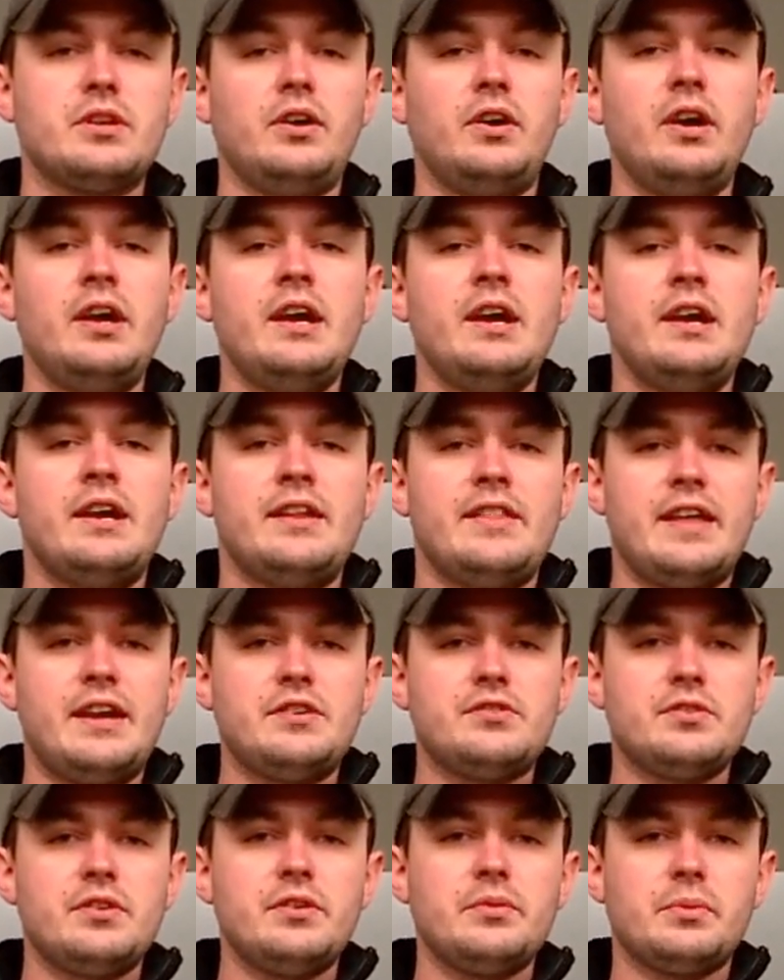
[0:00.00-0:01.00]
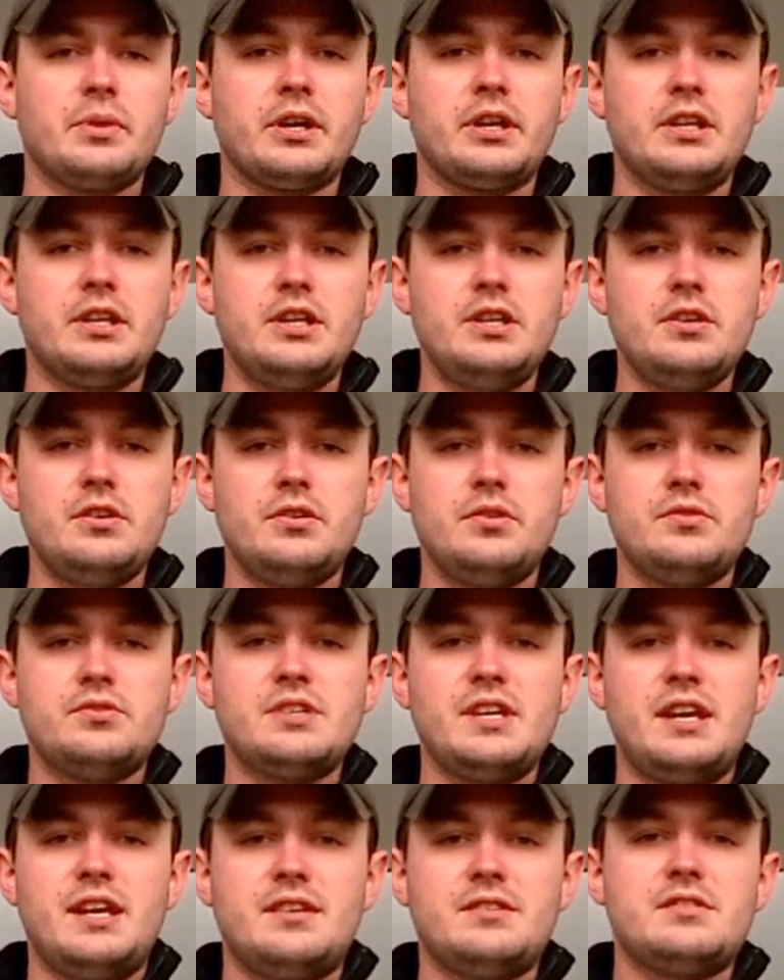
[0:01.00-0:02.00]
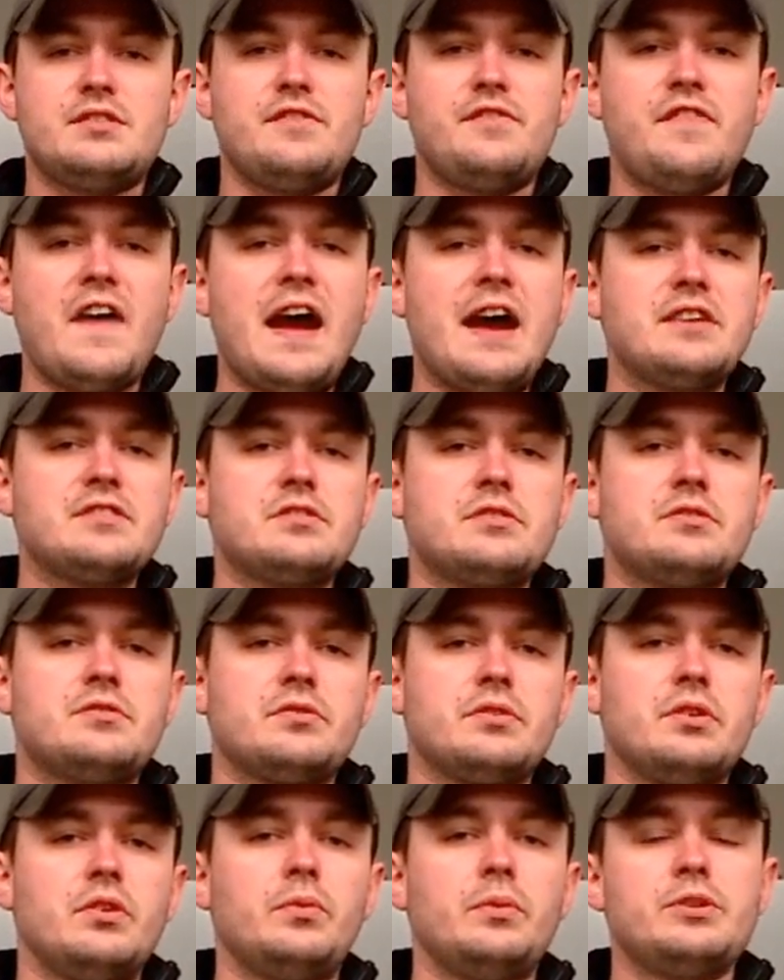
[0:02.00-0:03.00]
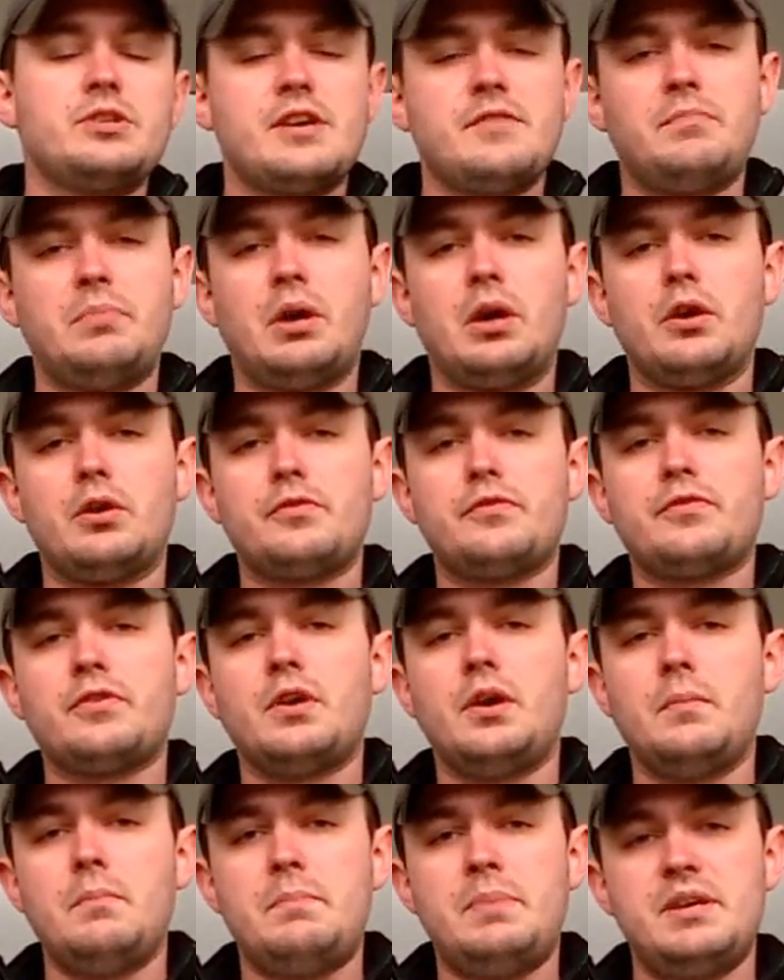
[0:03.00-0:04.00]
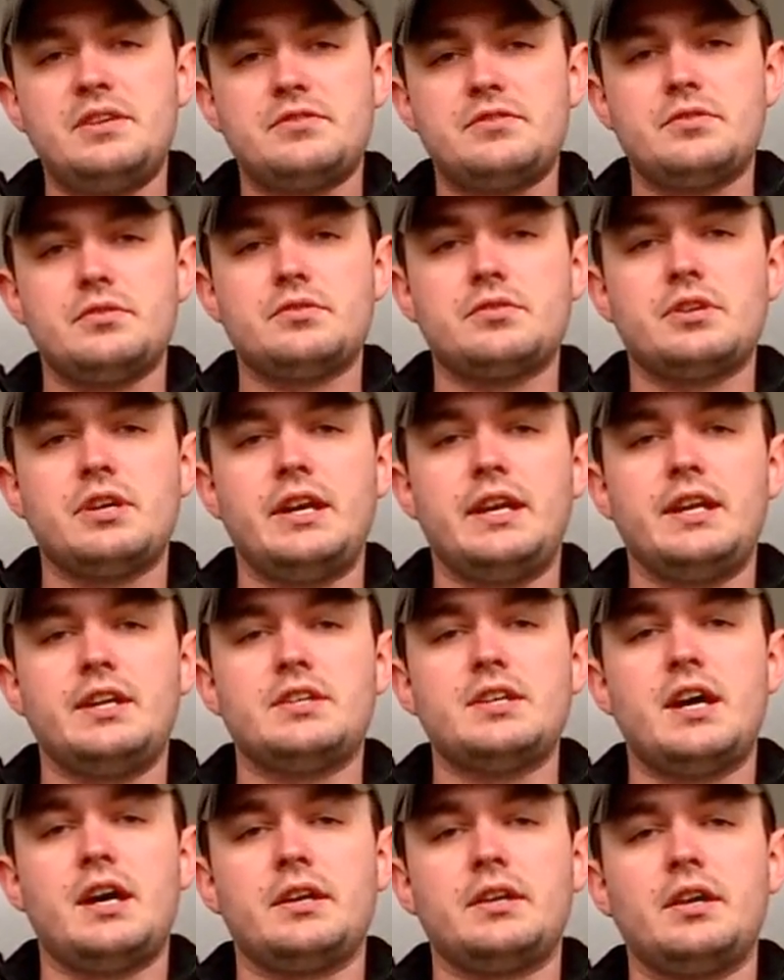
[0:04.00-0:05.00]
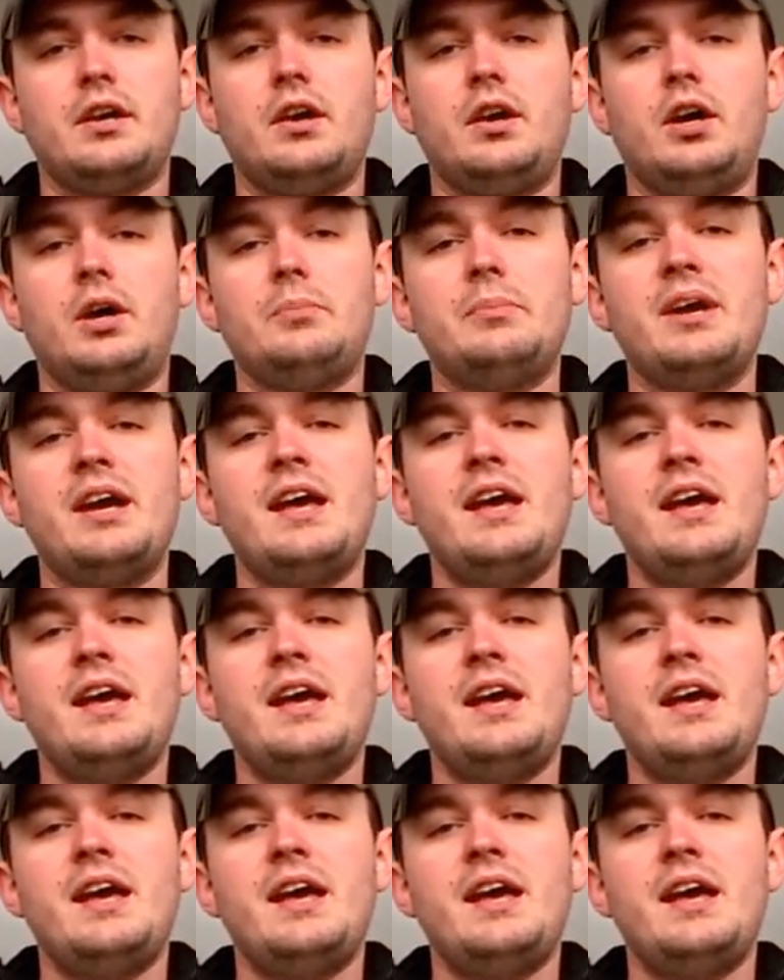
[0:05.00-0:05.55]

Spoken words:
And that drill that we're going to use is the fast drill, which I borrowed from pistoltraining.com.